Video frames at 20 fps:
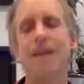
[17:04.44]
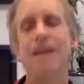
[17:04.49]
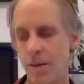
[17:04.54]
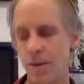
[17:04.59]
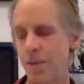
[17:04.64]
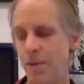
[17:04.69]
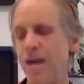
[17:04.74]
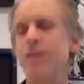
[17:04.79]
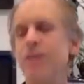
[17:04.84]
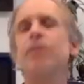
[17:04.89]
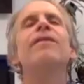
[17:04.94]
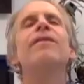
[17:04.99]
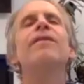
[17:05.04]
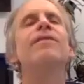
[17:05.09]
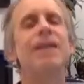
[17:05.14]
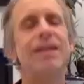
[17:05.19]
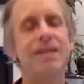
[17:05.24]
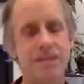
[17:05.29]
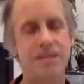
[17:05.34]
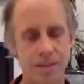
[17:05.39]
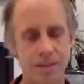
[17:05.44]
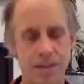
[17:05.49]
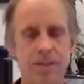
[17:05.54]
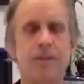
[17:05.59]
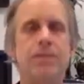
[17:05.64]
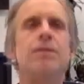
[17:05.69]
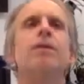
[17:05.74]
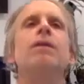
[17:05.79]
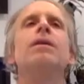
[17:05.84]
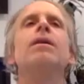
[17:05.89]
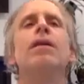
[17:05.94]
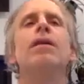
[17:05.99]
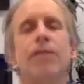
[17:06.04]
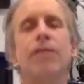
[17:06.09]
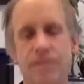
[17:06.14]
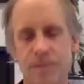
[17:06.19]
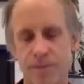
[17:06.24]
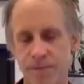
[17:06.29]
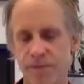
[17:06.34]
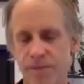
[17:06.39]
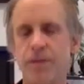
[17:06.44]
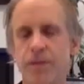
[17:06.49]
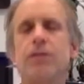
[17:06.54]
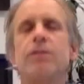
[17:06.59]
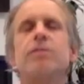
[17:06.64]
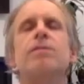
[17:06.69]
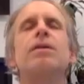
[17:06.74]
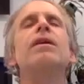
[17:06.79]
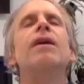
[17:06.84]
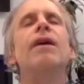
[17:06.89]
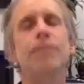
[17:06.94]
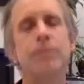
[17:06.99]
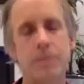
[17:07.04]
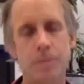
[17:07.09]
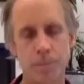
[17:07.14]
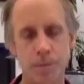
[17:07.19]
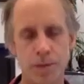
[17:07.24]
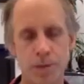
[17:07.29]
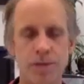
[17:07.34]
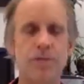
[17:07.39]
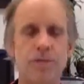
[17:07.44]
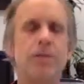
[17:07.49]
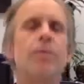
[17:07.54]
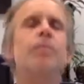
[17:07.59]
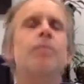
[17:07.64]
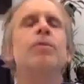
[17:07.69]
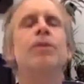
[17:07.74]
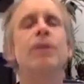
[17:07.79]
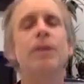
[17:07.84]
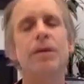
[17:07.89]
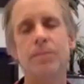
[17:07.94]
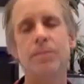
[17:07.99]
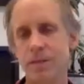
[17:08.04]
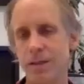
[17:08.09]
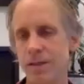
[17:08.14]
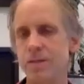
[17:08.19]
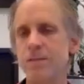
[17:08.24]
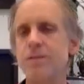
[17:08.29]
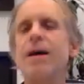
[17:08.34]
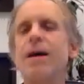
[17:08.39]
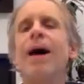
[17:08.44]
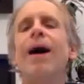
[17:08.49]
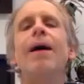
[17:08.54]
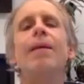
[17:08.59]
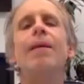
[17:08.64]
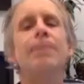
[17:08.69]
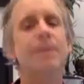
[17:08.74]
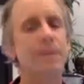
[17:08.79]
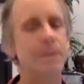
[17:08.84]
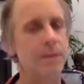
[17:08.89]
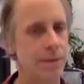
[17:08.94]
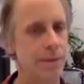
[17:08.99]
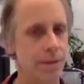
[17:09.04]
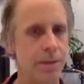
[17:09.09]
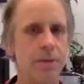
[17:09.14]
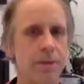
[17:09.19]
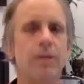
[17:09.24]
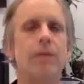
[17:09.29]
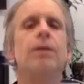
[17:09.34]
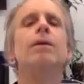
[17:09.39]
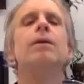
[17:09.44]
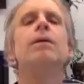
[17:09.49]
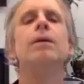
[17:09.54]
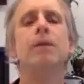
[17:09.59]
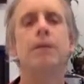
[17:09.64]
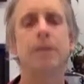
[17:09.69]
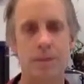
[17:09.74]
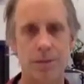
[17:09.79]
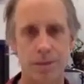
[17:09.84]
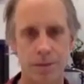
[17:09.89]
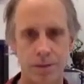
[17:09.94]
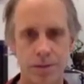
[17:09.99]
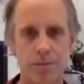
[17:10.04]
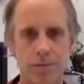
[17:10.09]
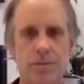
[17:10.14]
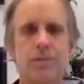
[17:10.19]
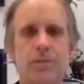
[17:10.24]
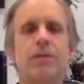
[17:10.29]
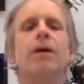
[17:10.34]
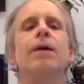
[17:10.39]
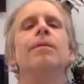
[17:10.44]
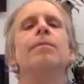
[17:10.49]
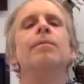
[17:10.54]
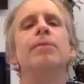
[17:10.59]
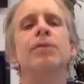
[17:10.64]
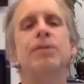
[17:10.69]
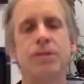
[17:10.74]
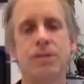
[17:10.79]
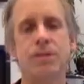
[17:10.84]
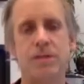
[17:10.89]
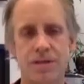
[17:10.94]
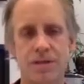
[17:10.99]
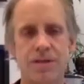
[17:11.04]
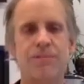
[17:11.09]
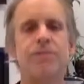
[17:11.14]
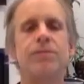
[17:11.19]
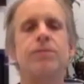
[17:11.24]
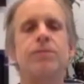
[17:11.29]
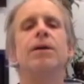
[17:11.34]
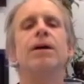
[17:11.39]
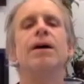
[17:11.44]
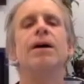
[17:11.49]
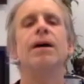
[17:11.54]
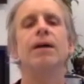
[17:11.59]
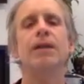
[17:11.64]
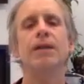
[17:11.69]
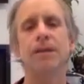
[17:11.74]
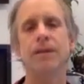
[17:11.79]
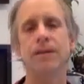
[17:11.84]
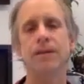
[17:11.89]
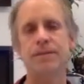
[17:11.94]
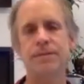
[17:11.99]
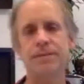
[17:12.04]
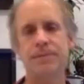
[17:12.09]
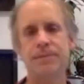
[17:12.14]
And by the way, if you get dizzy or if it feels uncomfortable at some point, please stop. Don't push yourself too hard here.